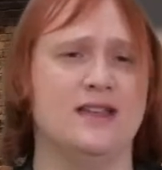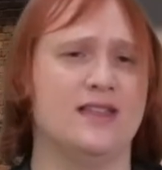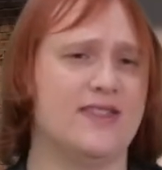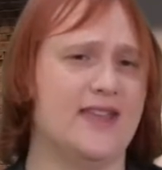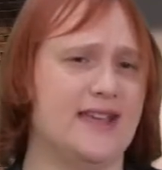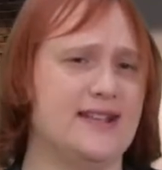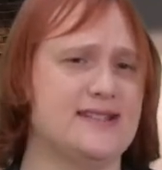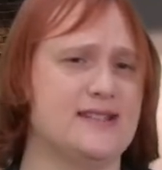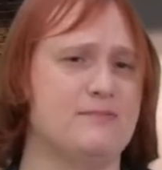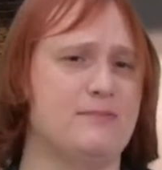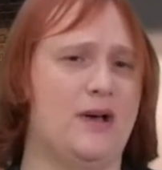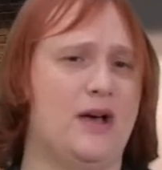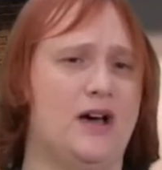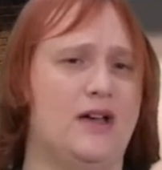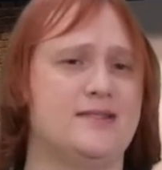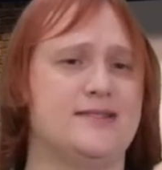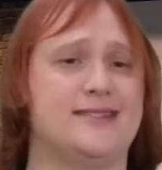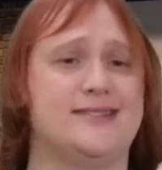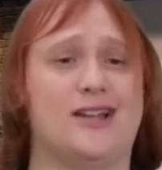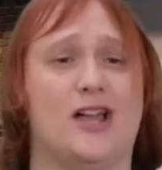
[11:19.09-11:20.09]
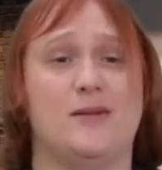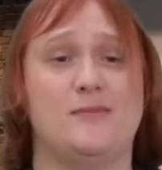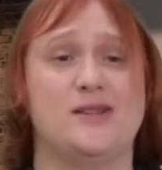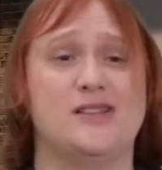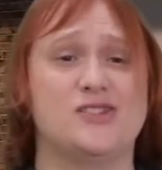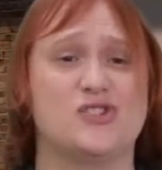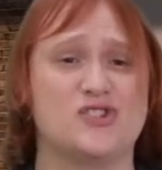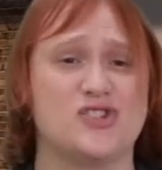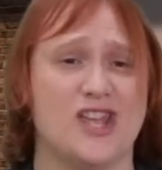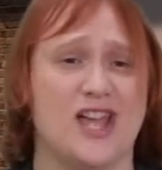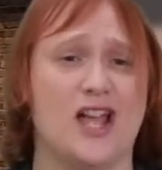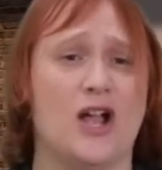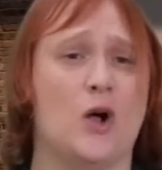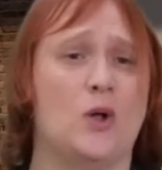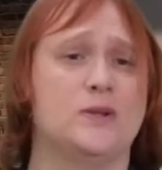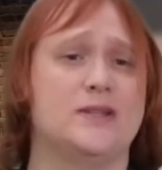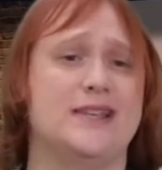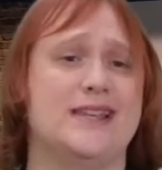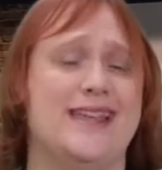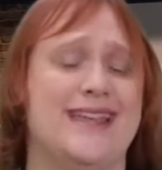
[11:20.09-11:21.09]
thanks in part to Daimler's
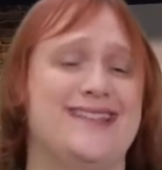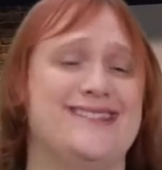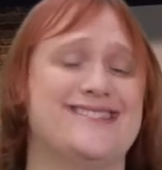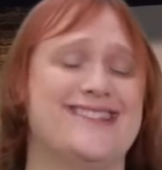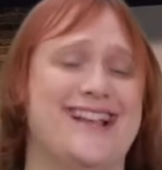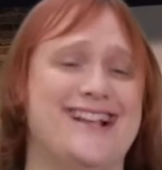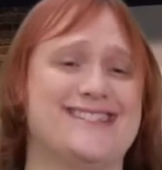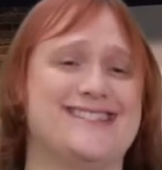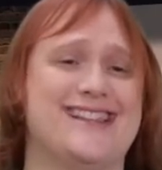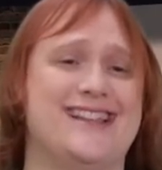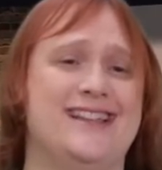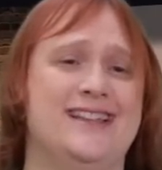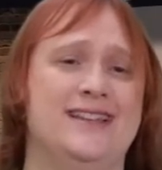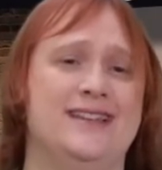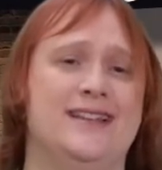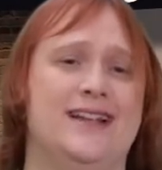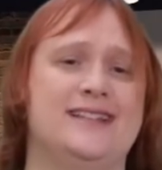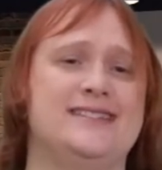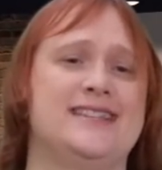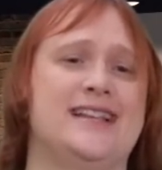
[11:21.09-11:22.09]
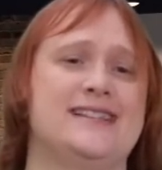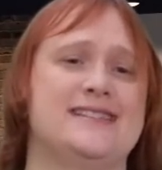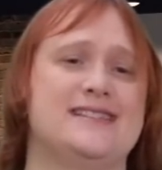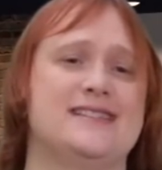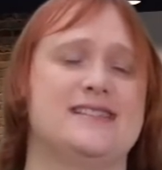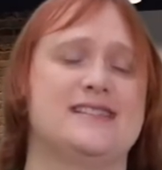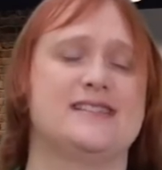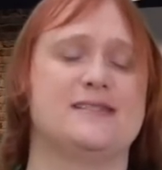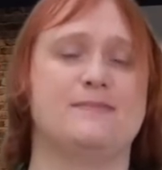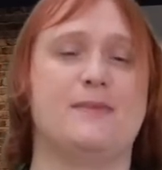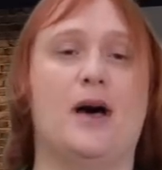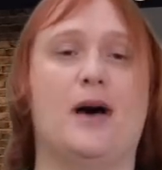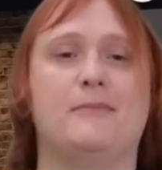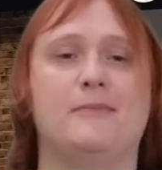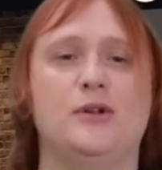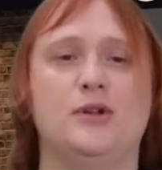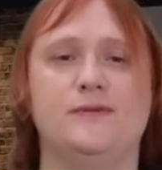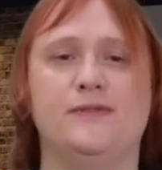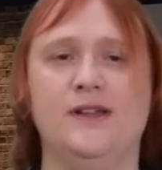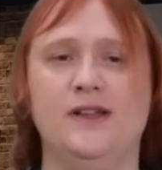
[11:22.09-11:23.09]
shareholding in Tesla and Tesla's smart
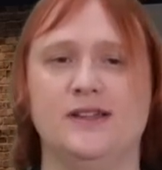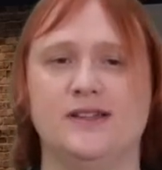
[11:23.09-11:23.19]
move